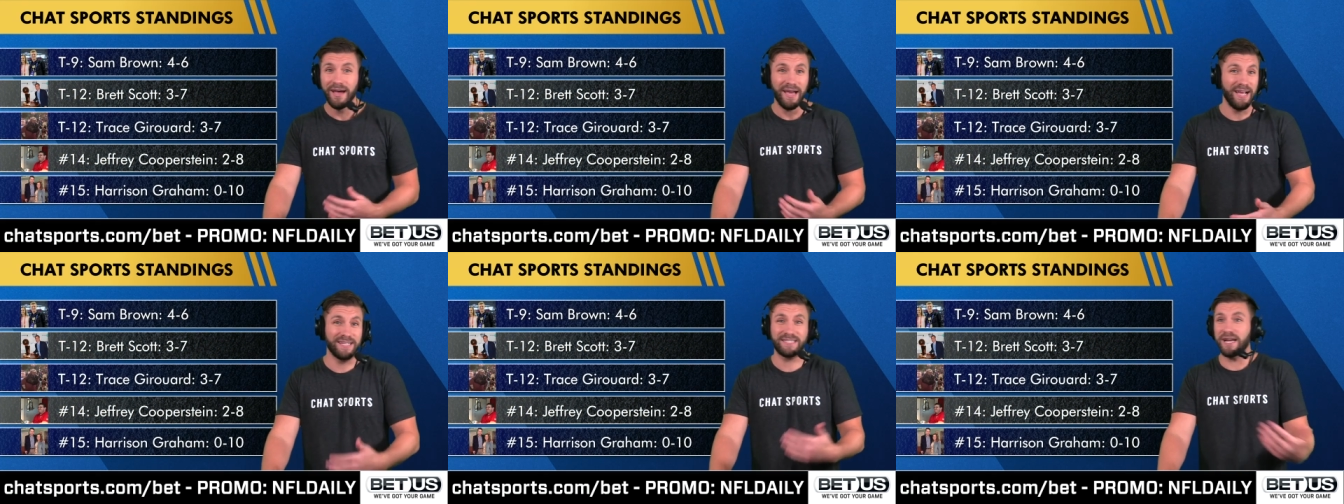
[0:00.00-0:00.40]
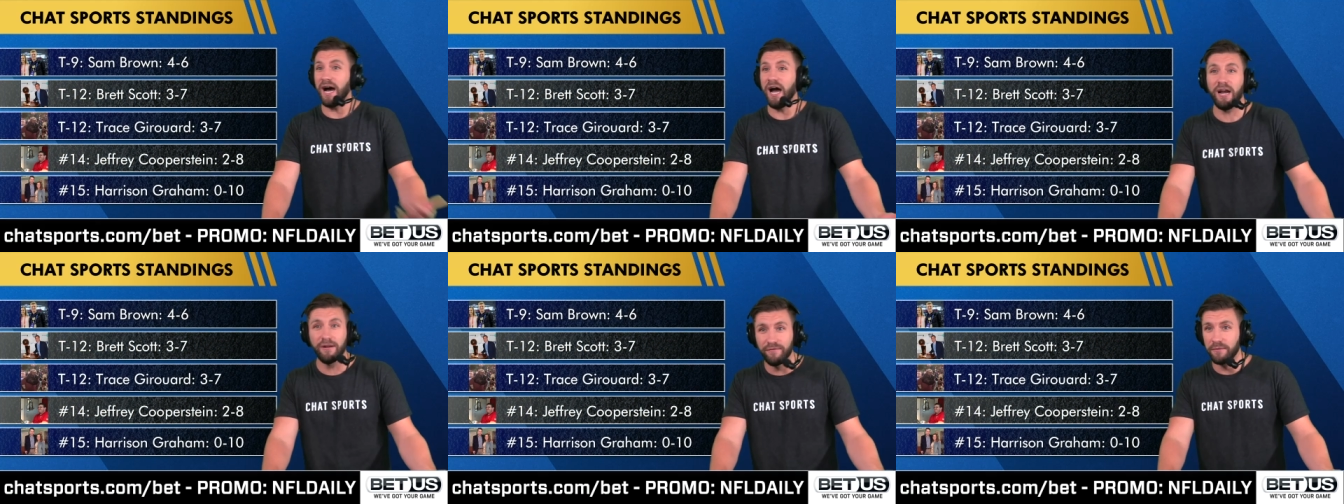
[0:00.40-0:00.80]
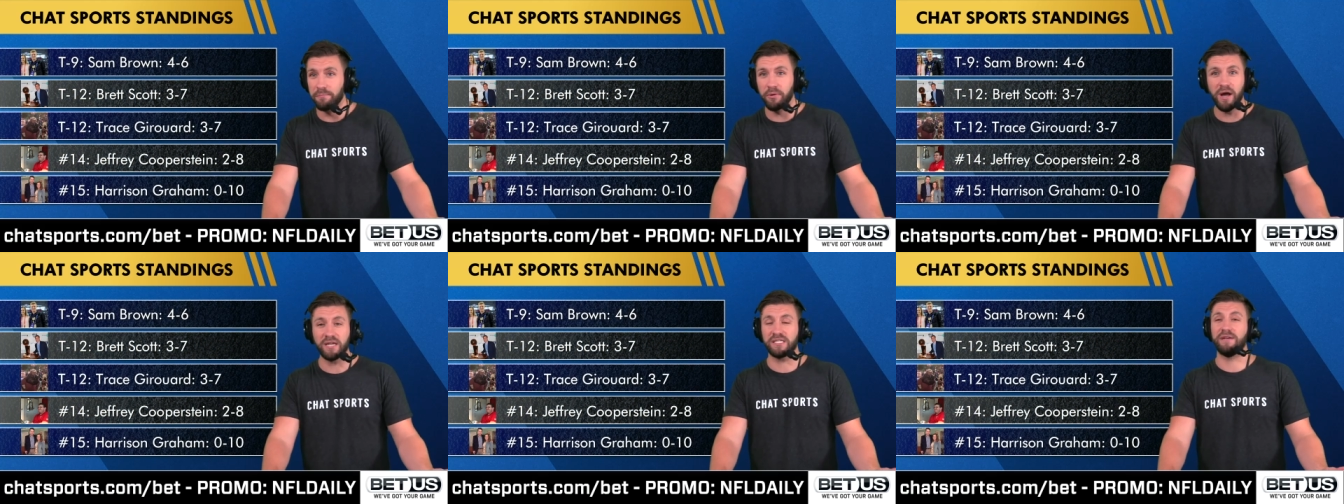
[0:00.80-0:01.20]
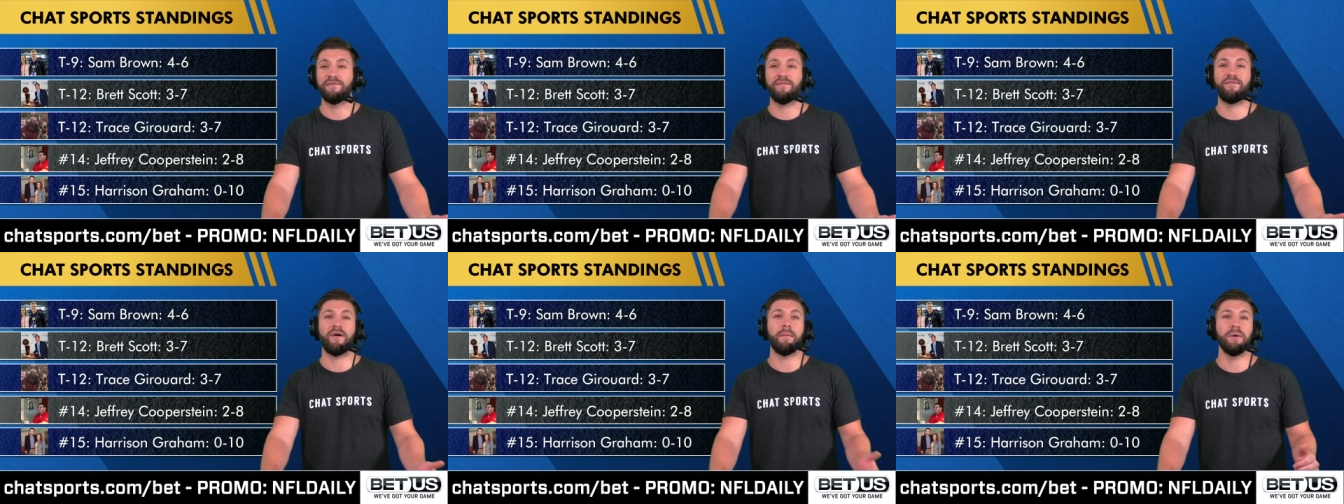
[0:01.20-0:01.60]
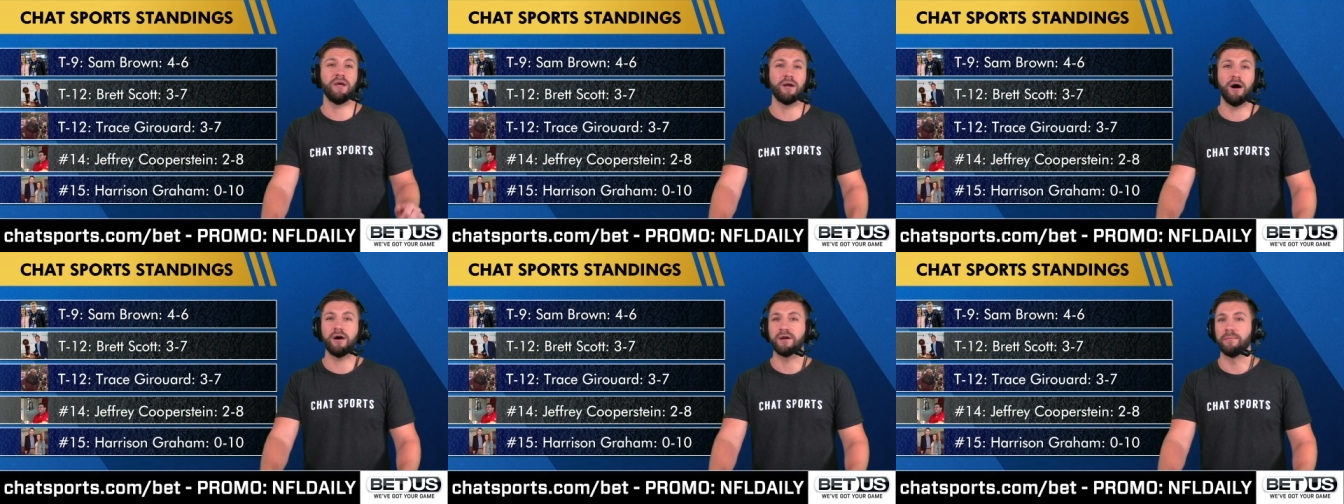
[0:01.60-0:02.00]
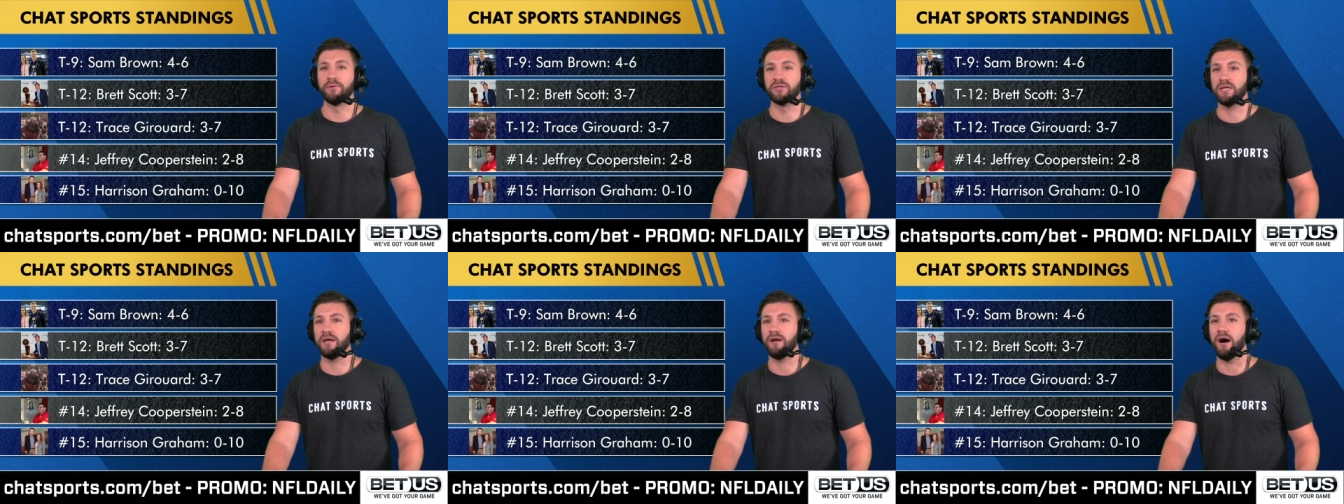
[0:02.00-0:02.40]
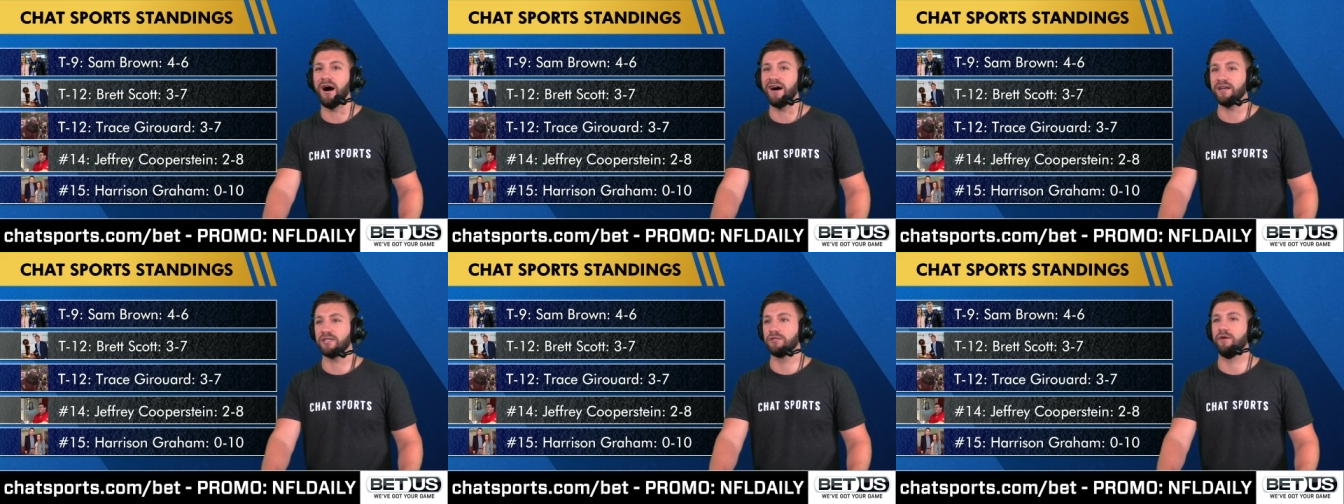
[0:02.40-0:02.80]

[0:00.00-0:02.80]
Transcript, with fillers: It's kind of impressive if I'm being 100% honest.